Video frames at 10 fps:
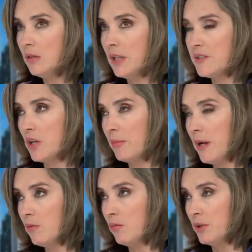let's talk
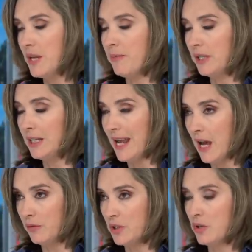about what's happening
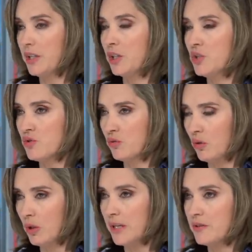now to try to
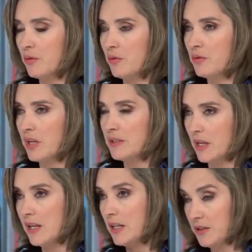control it. So it,
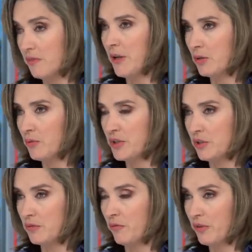it is the Federal sure.
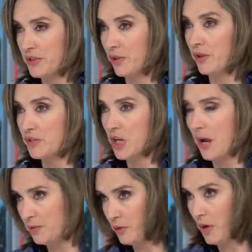Reserve's
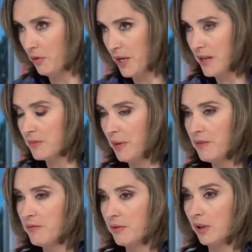job. You know this,
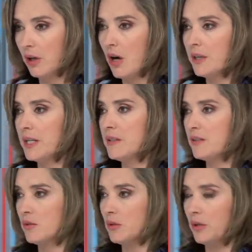but for our
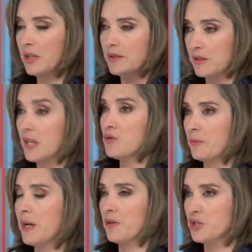audience, you know, it's the central
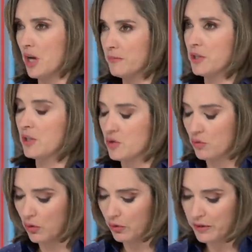banker's sure. job to
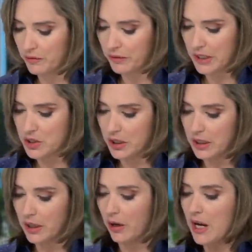control inflation
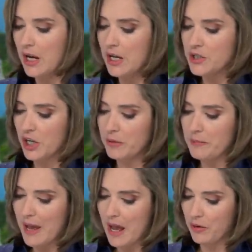here. Chairman
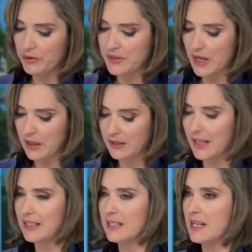Powell said
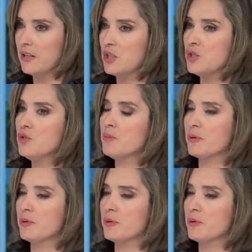getting it down to